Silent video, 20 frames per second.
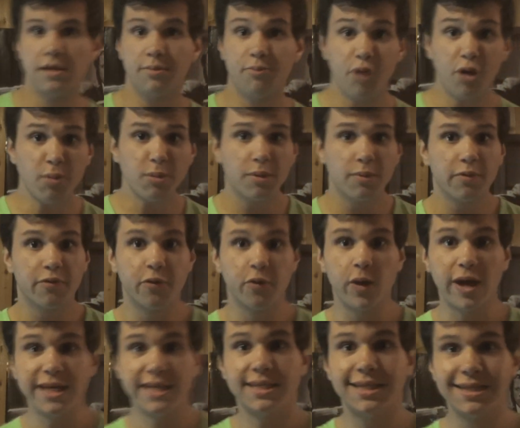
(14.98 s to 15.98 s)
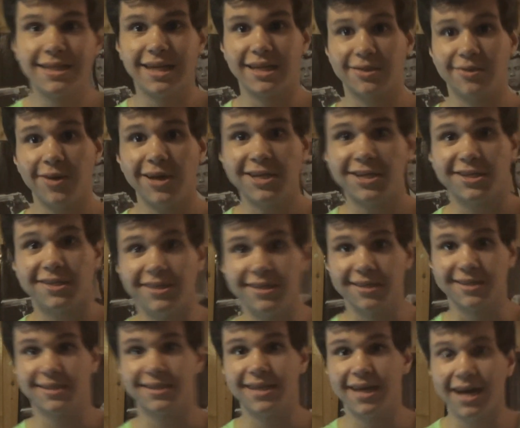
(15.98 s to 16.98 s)
The problem with raising that question
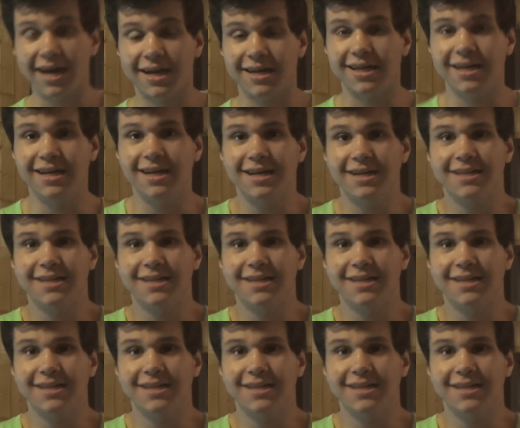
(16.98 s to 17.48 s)
is that